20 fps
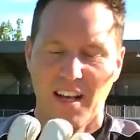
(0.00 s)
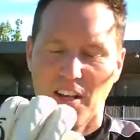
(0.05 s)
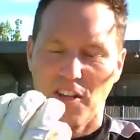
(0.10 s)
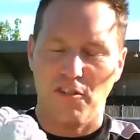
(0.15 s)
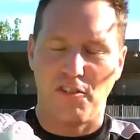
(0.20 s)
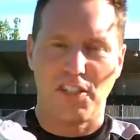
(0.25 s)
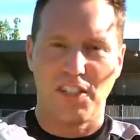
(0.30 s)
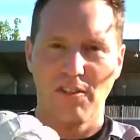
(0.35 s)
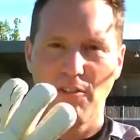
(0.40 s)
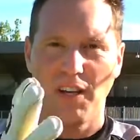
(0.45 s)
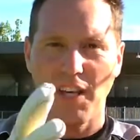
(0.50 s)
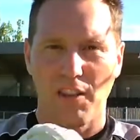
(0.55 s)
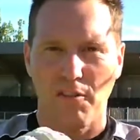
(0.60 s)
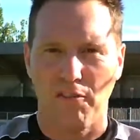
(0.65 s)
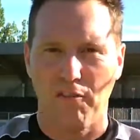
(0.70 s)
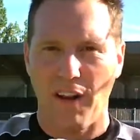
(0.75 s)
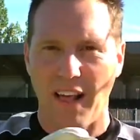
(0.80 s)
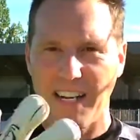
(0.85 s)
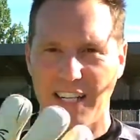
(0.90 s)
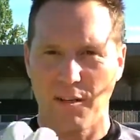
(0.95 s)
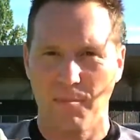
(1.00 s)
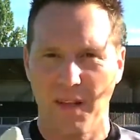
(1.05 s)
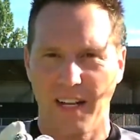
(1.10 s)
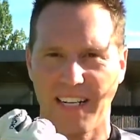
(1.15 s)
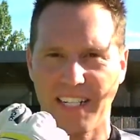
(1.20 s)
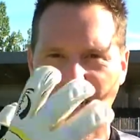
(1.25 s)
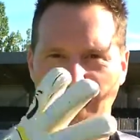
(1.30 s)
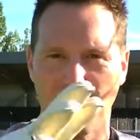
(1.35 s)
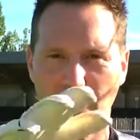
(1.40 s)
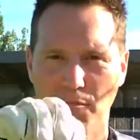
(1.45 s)
You still get the
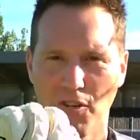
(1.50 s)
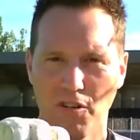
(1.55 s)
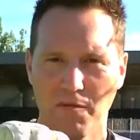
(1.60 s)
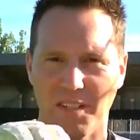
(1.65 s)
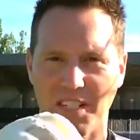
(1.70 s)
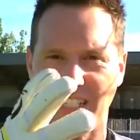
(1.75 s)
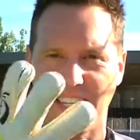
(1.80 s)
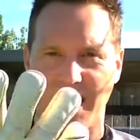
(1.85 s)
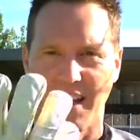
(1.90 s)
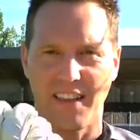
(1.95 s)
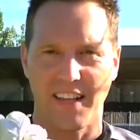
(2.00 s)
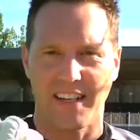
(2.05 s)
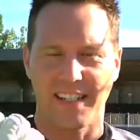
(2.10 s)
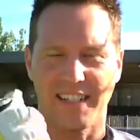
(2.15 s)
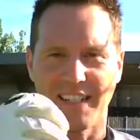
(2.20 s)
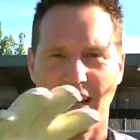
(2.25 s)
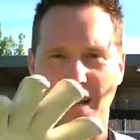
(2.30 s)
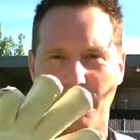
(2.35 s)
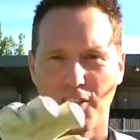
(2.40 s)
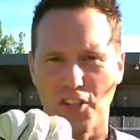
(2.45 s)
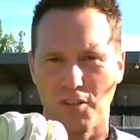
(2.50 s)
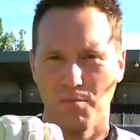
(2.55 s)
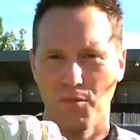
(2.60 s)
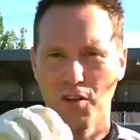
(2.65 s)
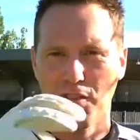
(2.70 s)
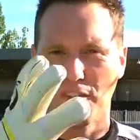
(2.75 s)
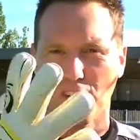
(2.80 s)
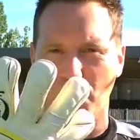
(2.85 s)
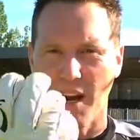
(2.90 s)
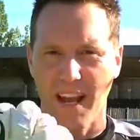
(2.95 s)
flexibility of movement. See how that just
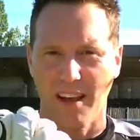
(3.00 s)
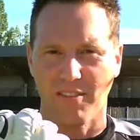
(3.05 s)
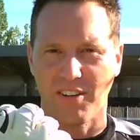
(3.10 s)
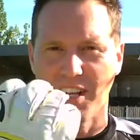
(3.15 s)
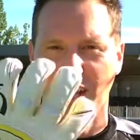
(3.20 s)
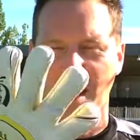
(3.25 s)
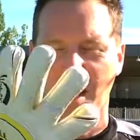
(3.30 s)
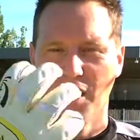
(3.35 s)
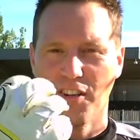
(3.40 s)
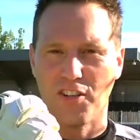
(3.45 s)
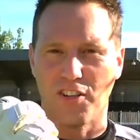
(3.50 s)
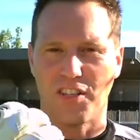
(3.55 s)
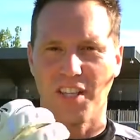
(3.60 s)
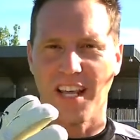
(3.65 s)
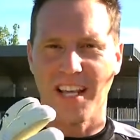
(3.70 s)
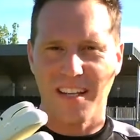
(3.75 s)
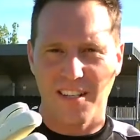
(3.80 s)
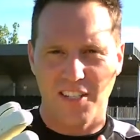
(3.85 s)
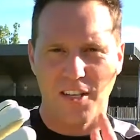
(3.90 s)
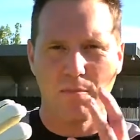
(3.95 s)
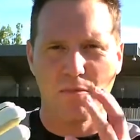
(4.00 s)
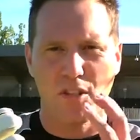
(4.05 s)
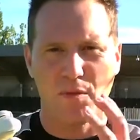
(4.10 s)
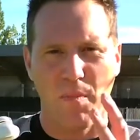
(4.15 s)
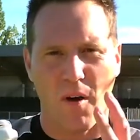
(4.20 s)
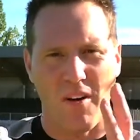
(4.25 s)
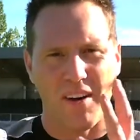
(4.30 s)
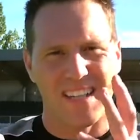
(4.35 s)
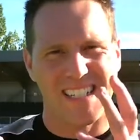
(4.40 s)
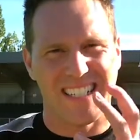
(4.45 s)
moves around just there. Some
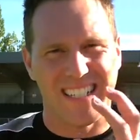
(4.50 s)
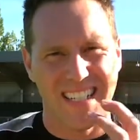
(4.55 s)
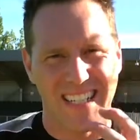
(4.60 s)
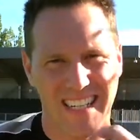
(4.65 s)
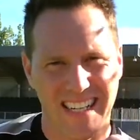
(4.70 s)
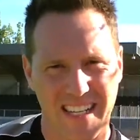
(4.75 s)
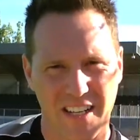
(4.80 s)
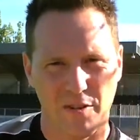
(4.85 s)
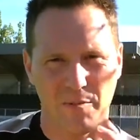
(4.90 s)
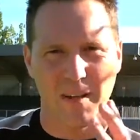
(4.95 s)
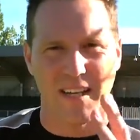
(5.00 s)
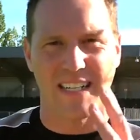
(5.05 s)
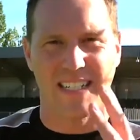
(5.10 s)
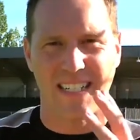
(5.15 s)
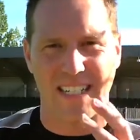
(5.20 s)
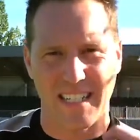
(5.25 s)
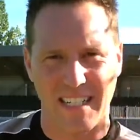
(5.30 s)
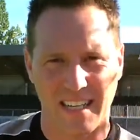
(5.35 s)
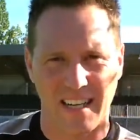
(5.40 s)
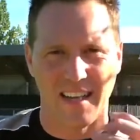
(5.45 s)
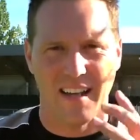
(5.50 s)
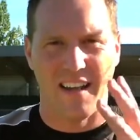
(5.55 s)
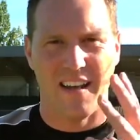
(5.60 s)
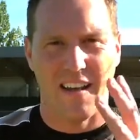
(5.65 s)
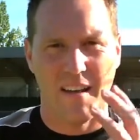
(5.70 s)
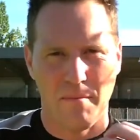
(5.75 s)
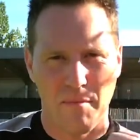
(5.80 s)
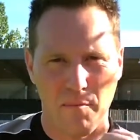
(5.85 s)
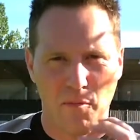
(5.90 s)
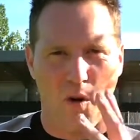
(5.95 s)
spines, a
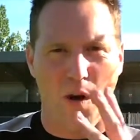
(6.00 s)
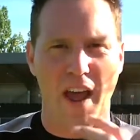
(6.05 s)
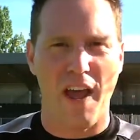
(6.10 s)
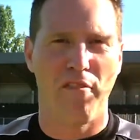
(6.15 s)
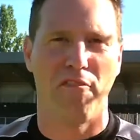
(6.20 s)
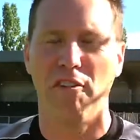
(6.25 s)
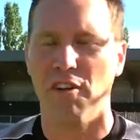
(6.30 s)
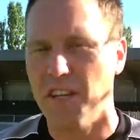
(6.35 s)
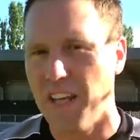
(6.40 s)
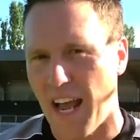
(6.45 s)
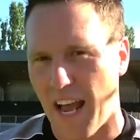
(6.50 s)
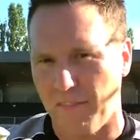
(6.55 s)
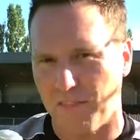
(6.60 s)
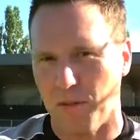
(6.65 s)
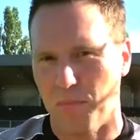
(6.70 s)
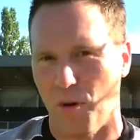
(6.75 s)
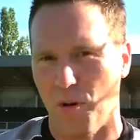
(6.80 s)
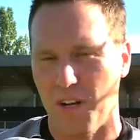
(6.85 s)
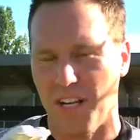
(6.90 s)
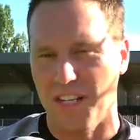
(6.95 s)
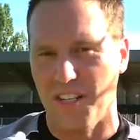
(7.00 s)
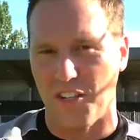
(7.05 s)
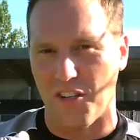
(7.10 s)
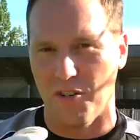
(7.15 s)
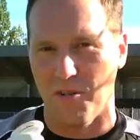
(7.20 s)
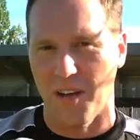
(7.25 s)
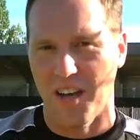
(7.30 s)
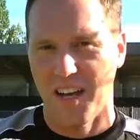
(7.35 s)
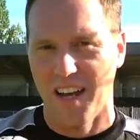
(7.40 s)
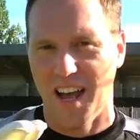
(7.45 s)
bit more effort you have to put
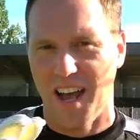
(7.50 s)
into